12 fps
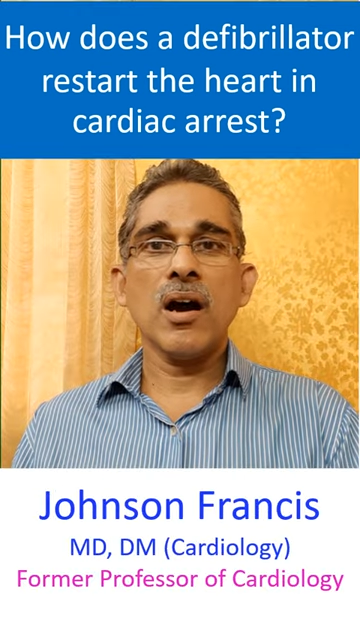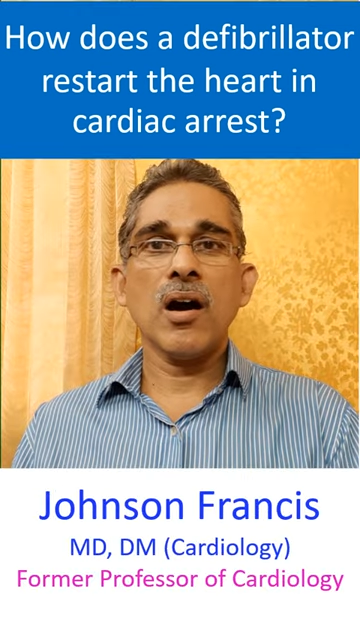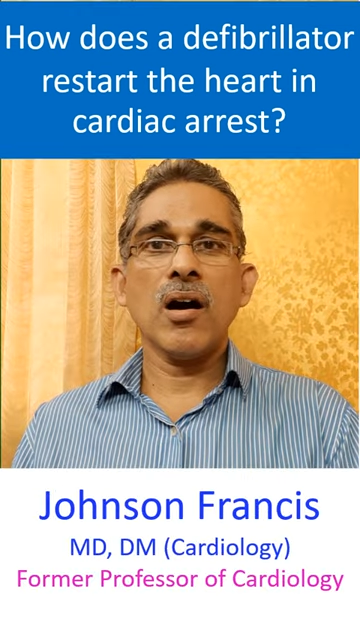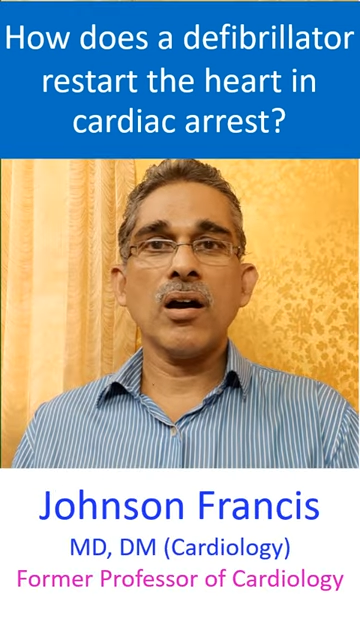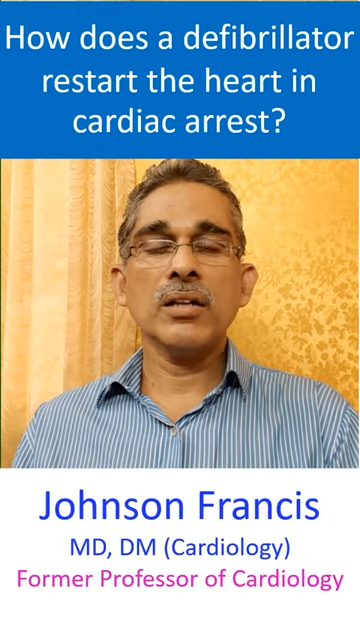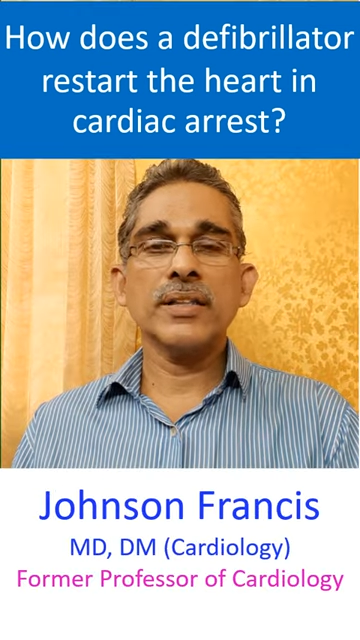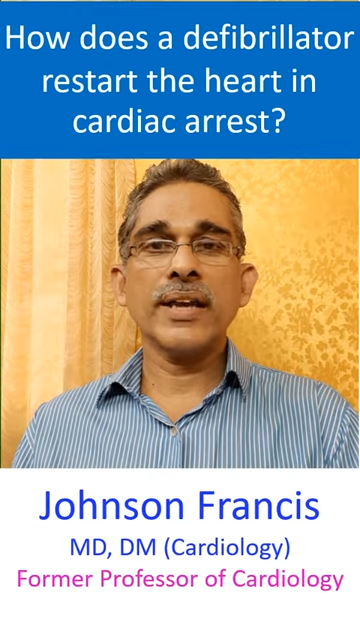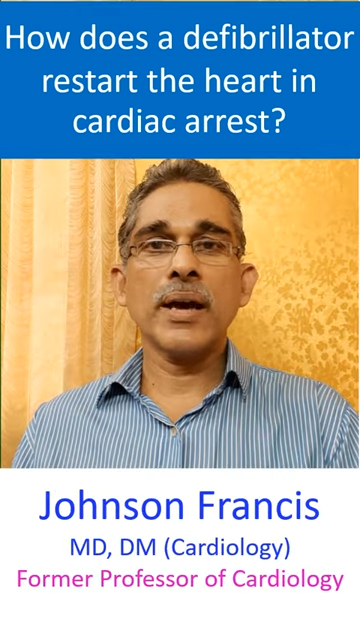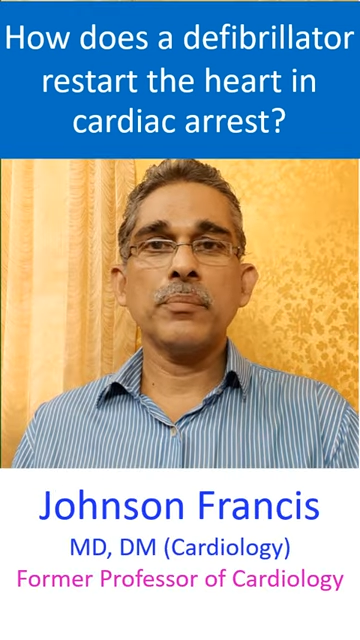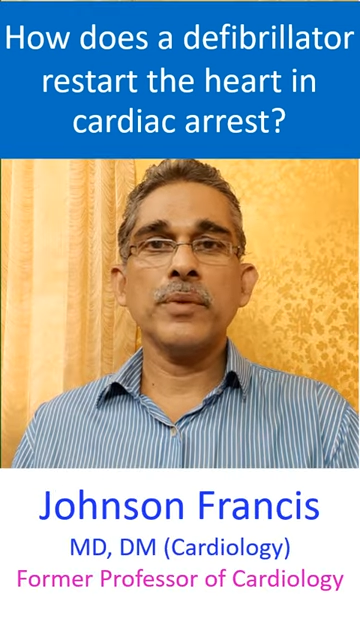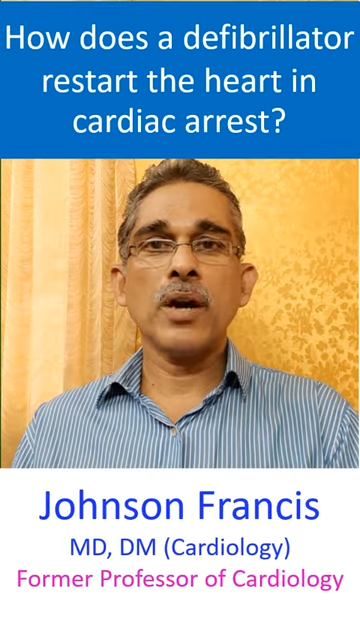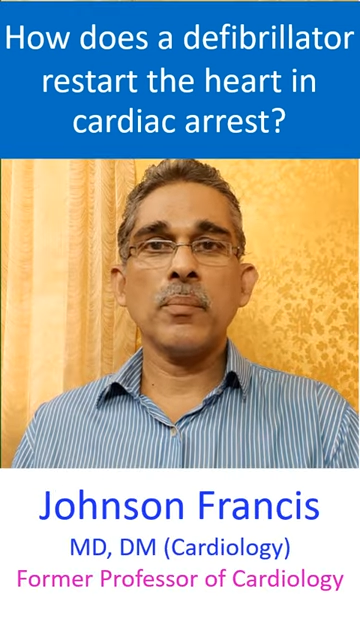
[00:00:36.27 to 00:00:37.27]
all the
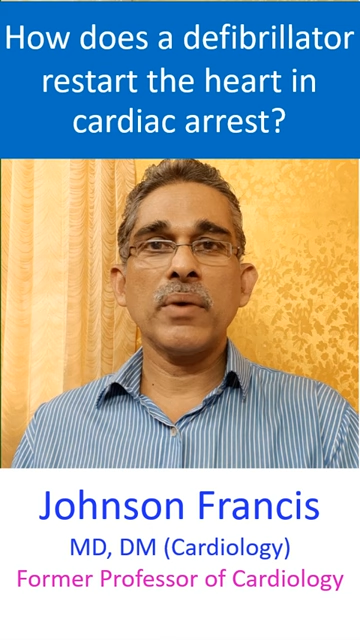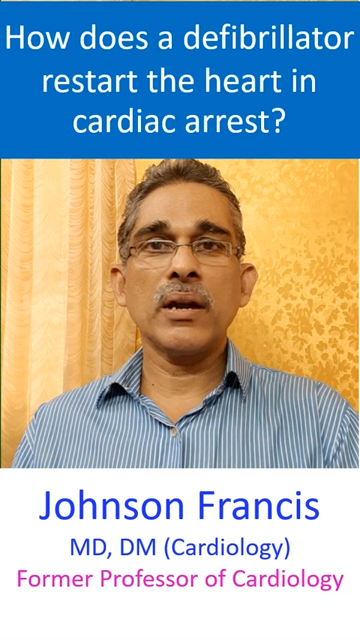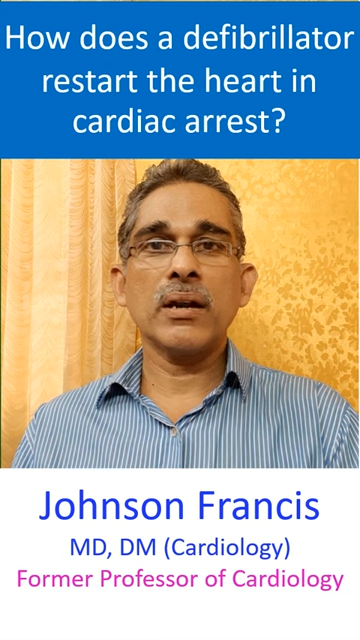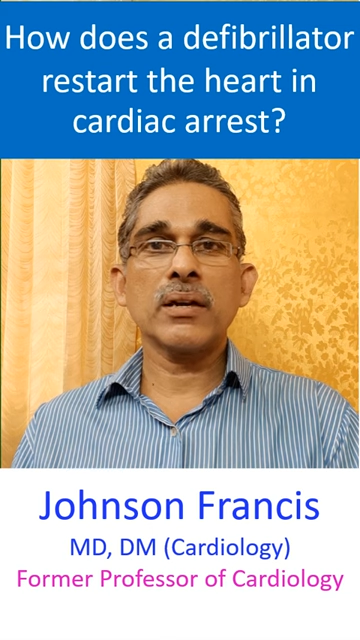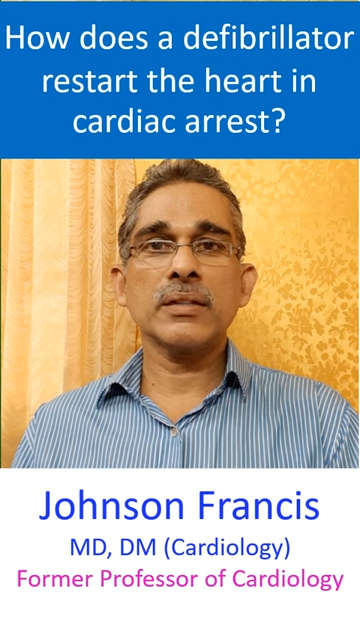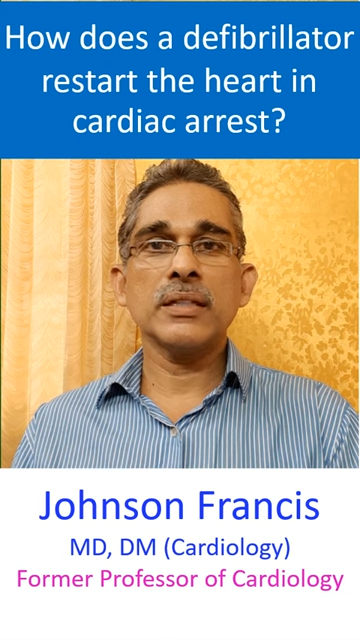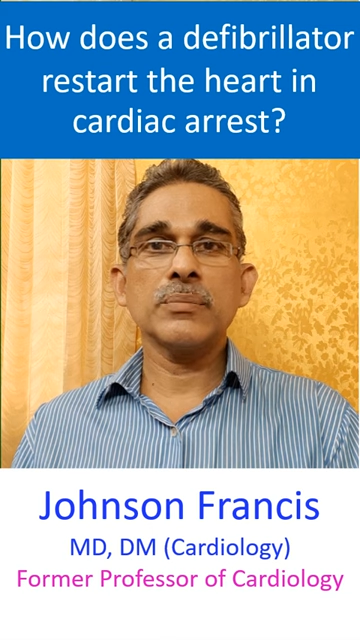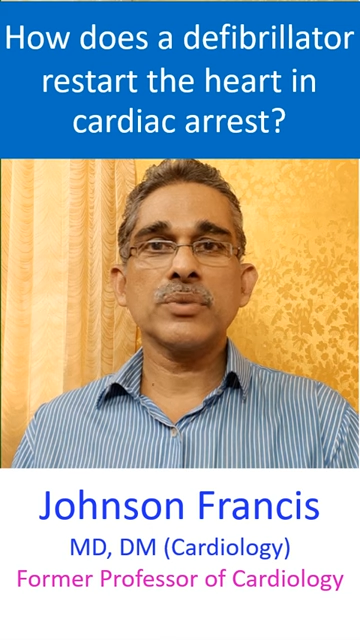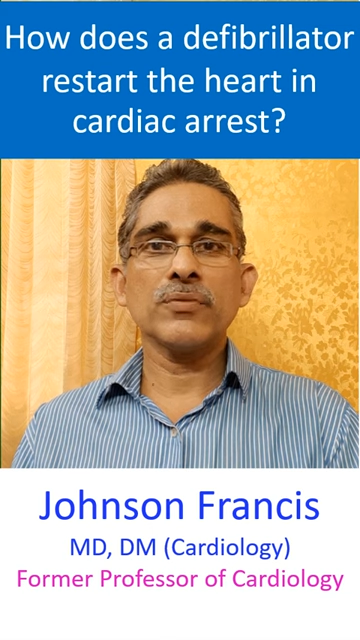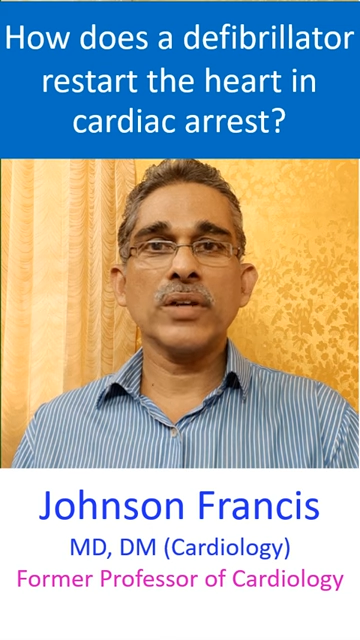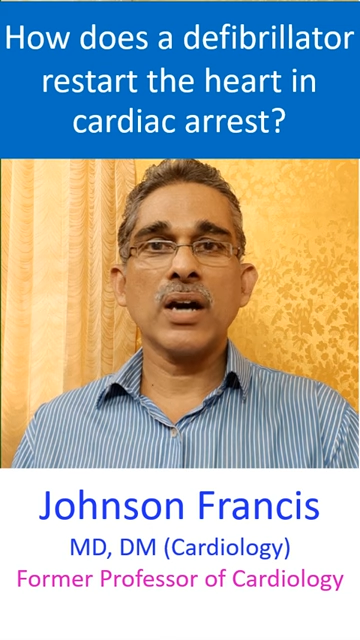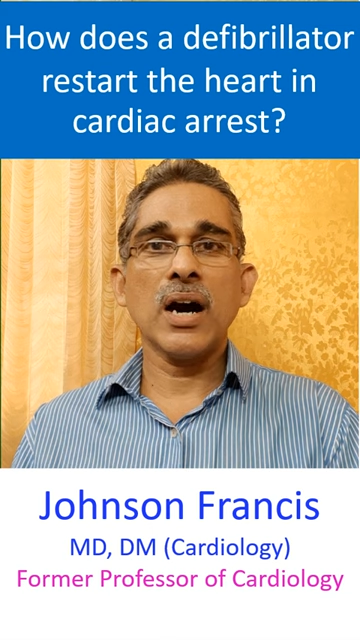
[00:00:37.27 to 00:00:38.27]
abnormal rhythms
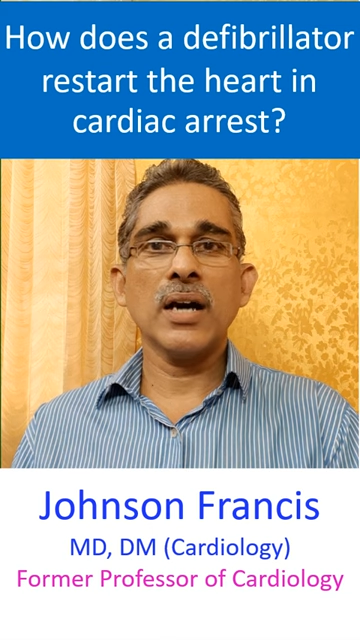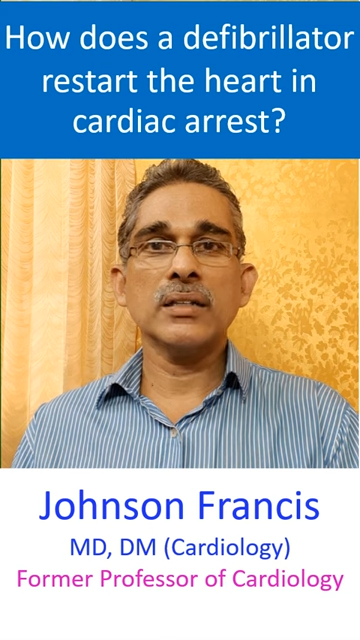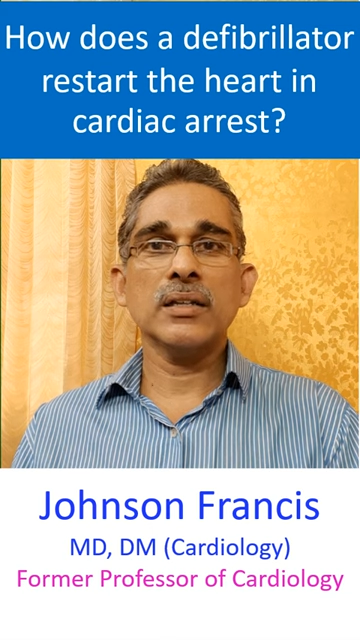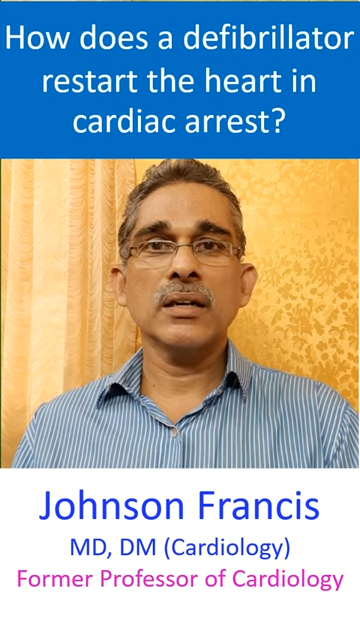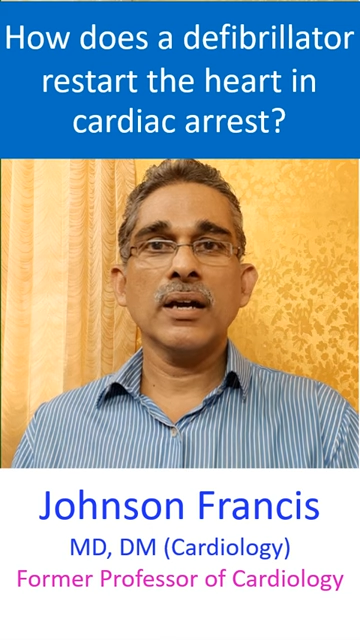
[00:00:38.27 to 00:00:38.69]
of the heart